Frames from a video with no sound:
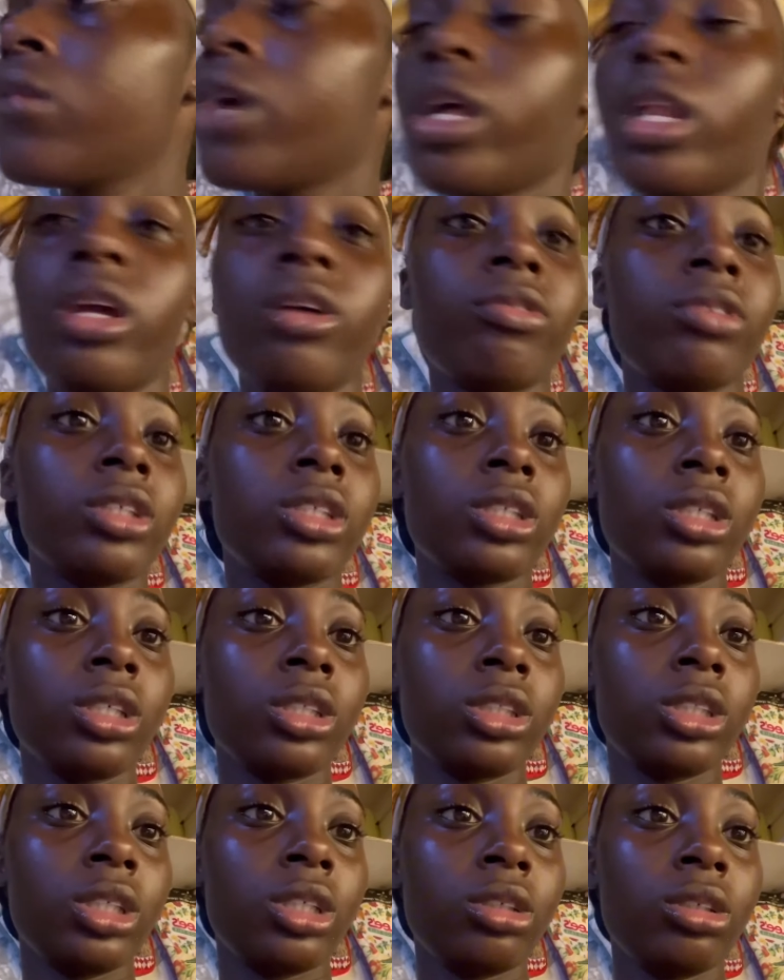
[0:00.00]

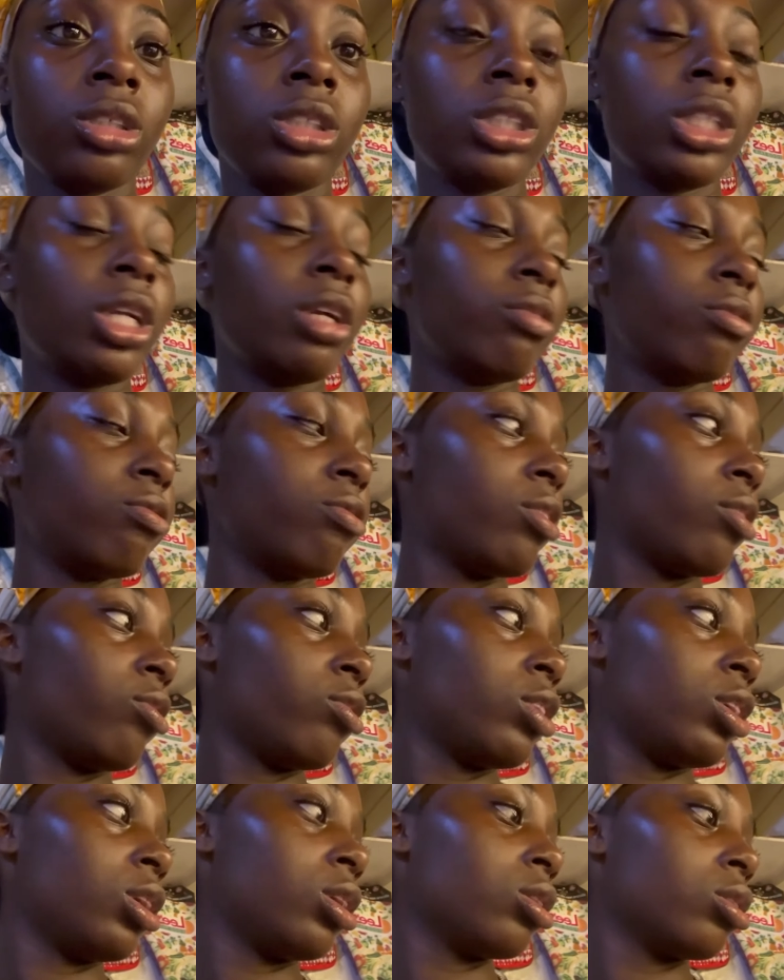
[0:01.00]
11:30. It's
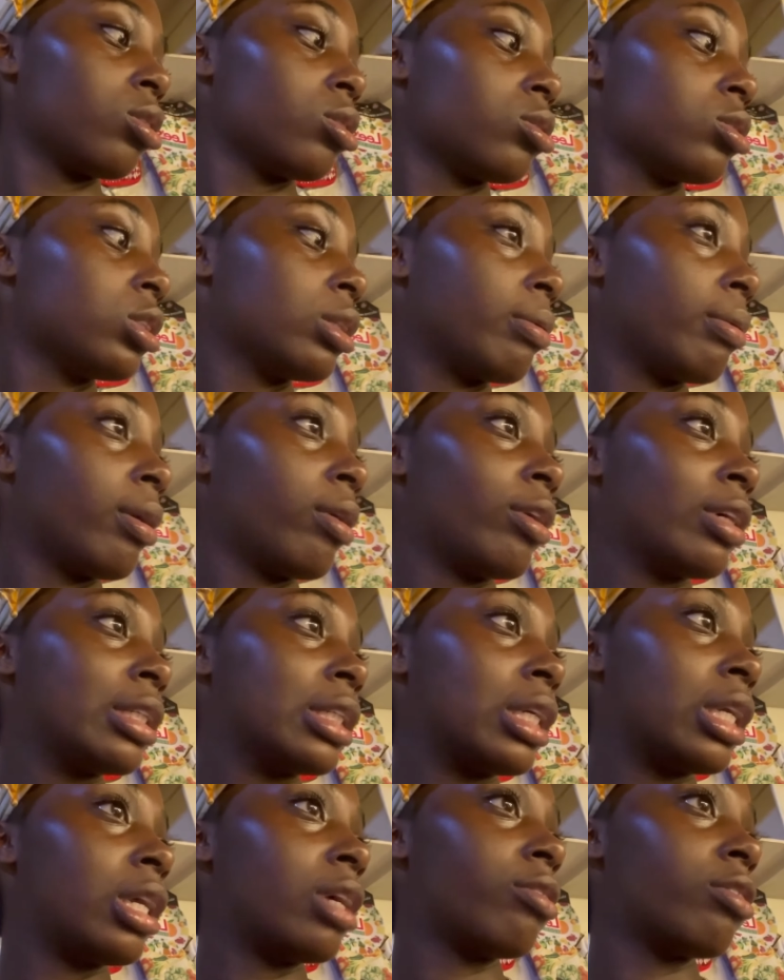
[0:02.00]
11:15 now. So I'm going to wait
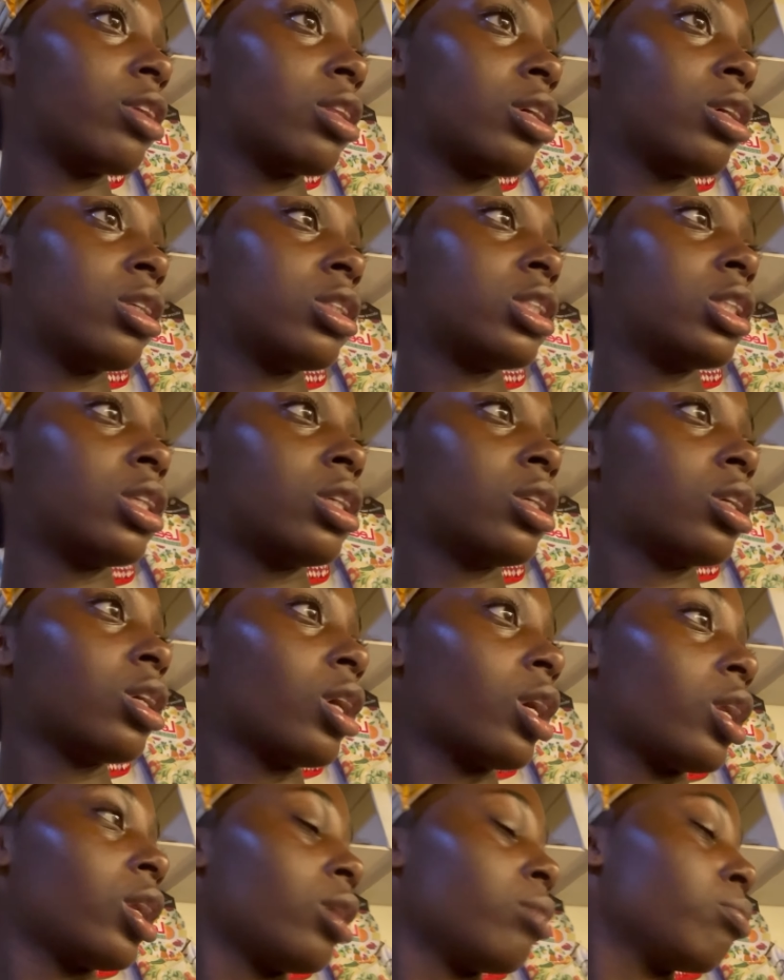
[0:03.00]
till 11:30
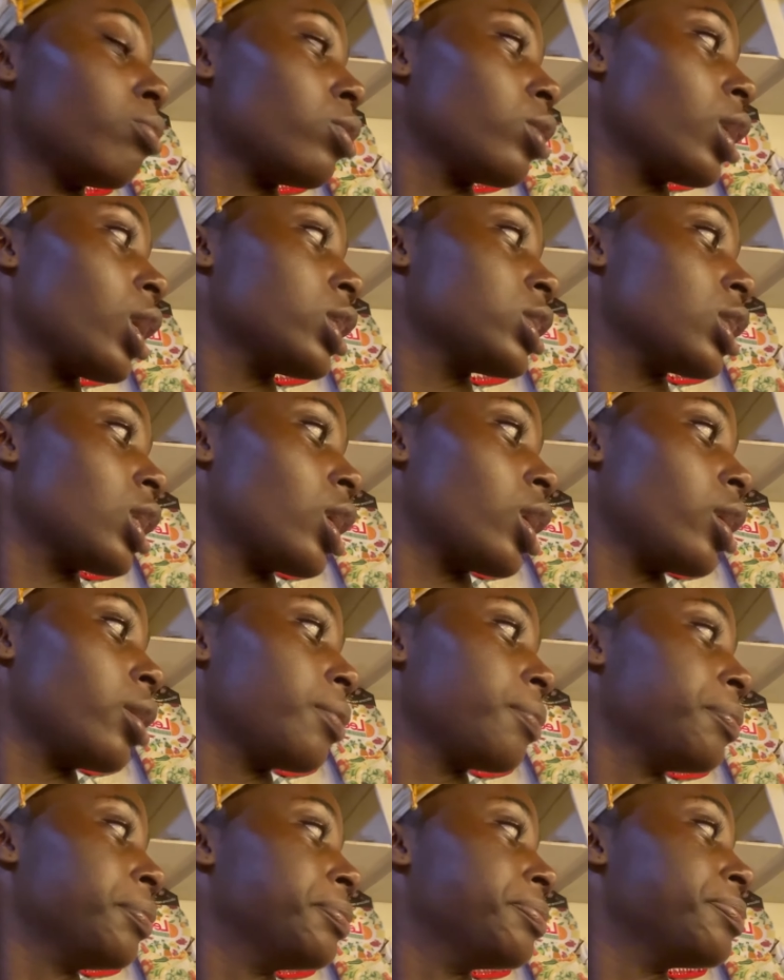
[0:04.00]
and then put that on.
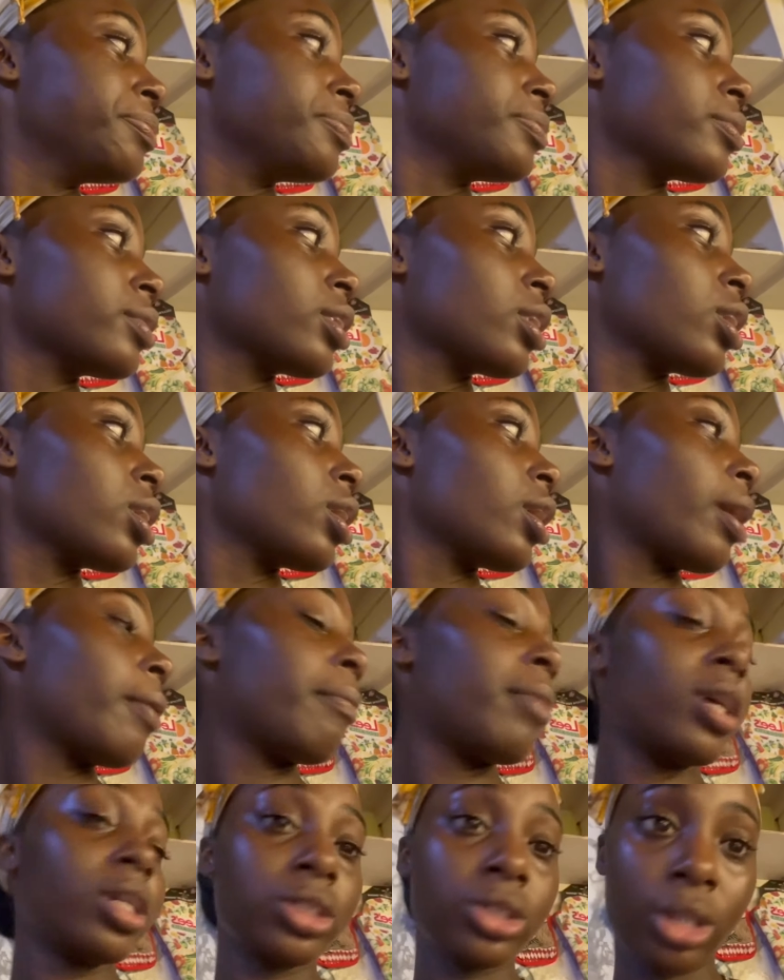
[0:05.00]
I'm
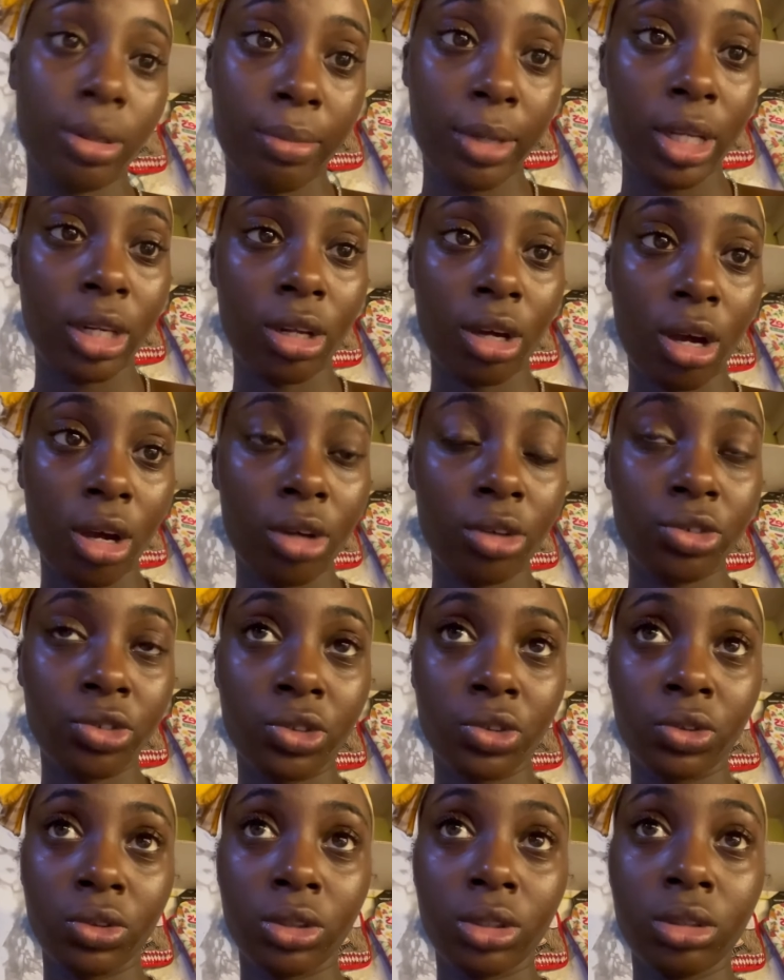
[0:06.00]
also going to make dog
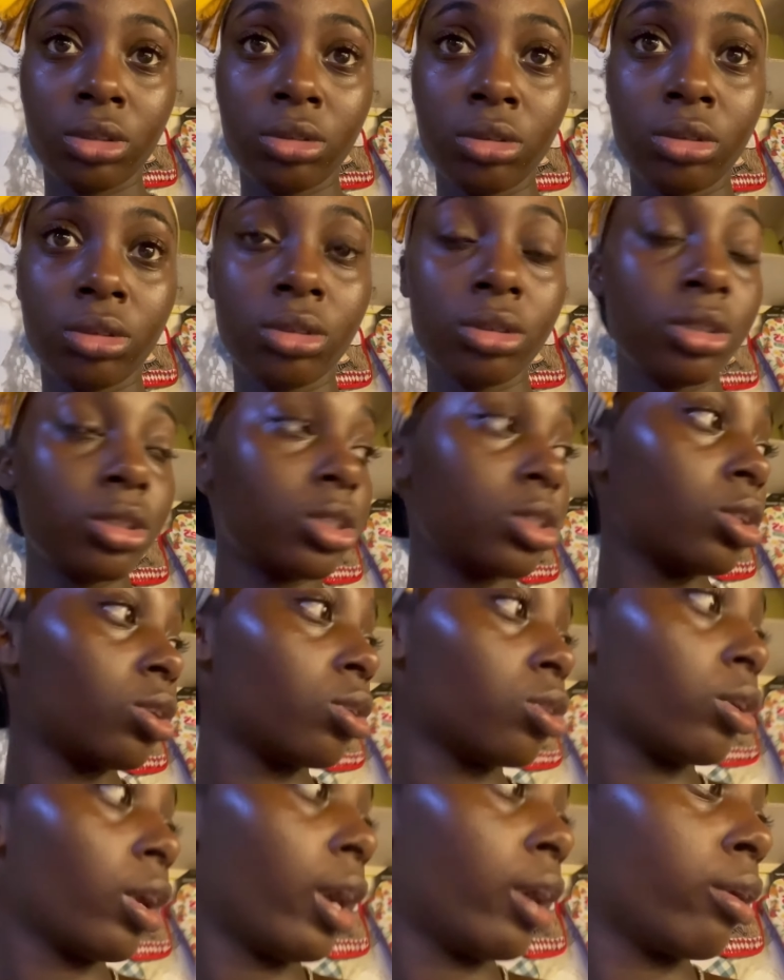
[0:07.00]
food. So
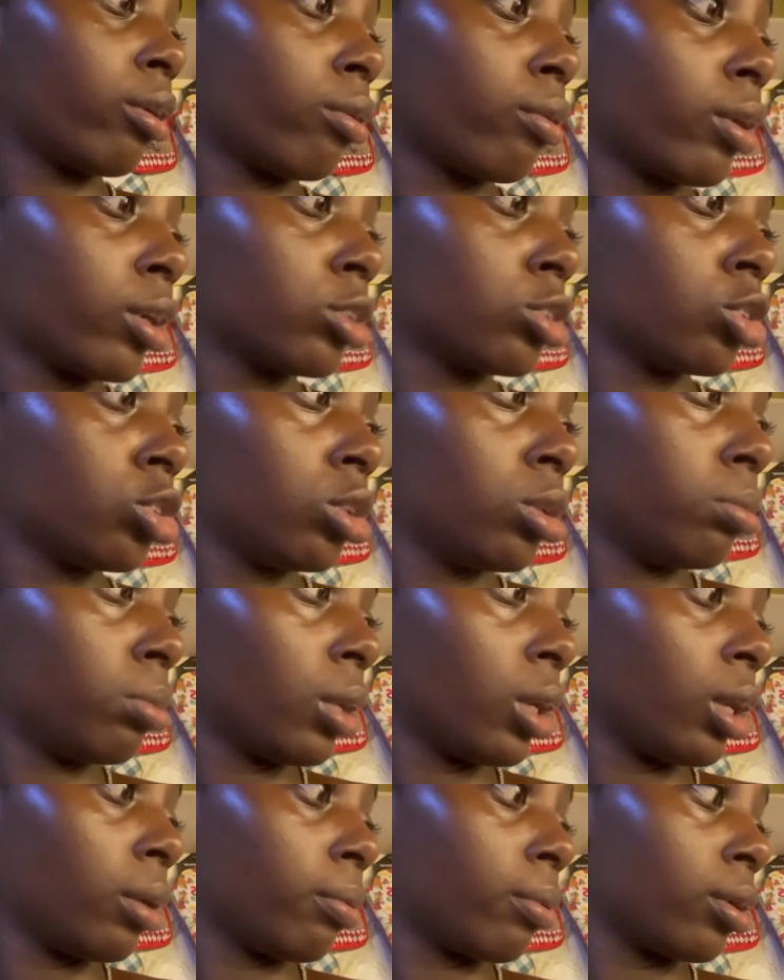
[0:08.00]
right now I have 3
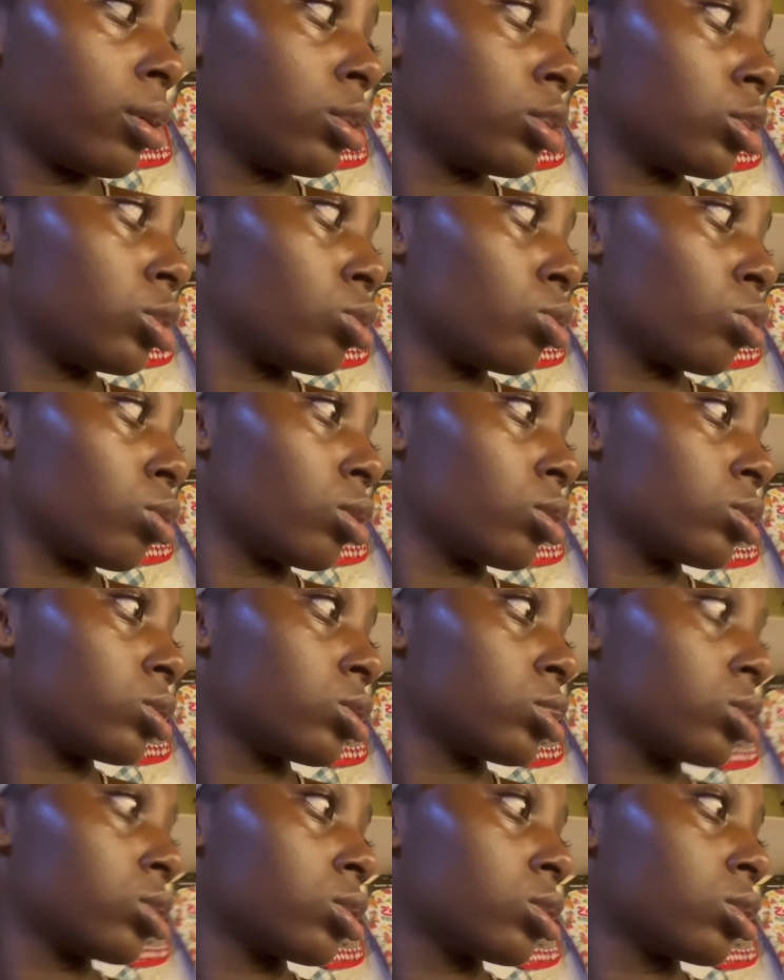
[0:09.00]
pots up on the stove.
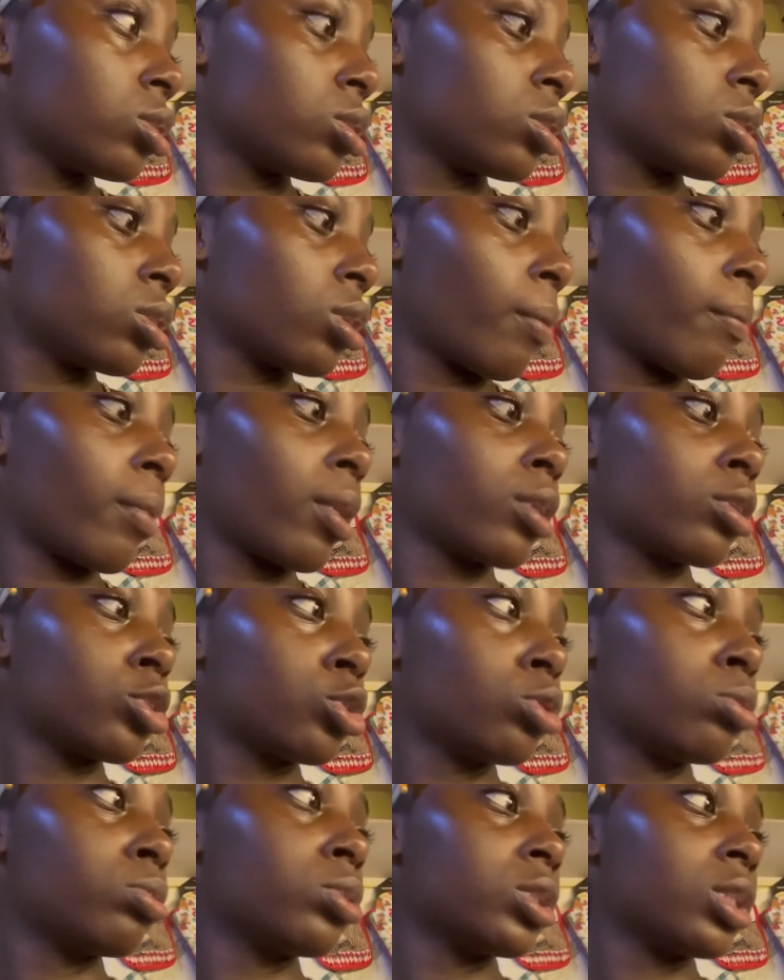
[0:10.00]
I'm going to
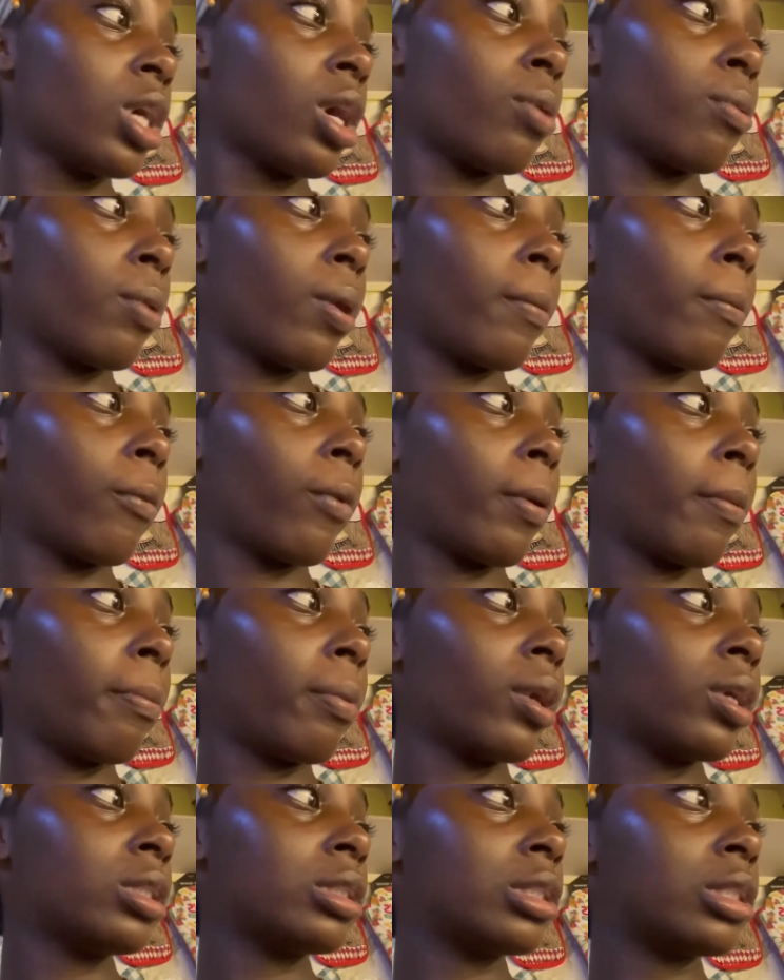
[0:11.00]
soon put on 1 more
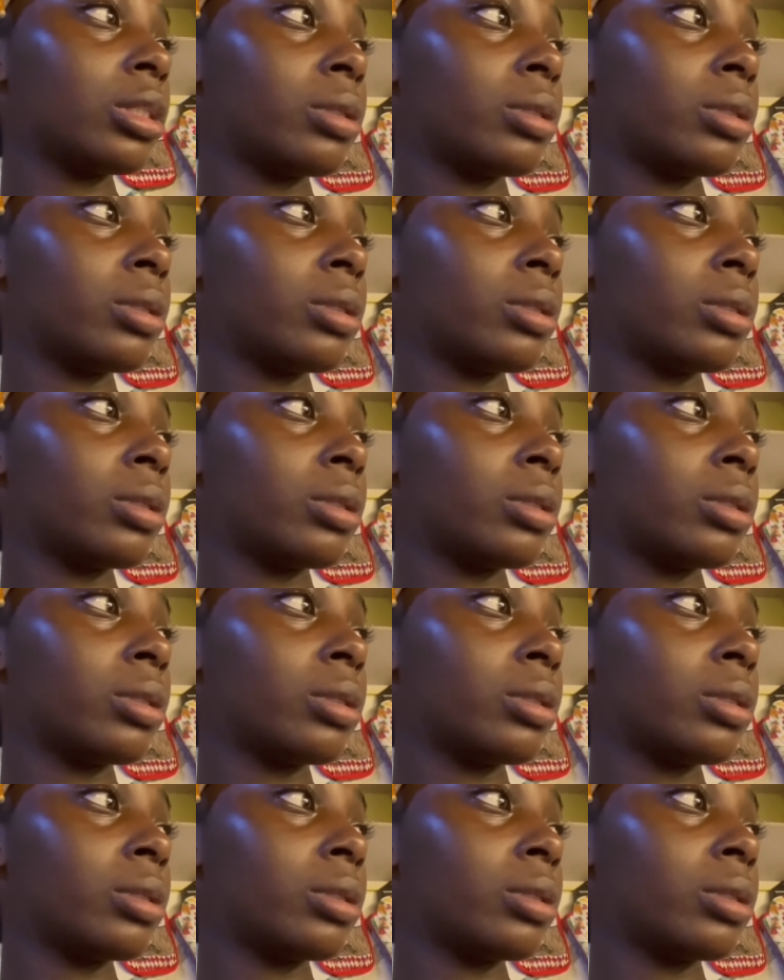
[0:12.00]
pot.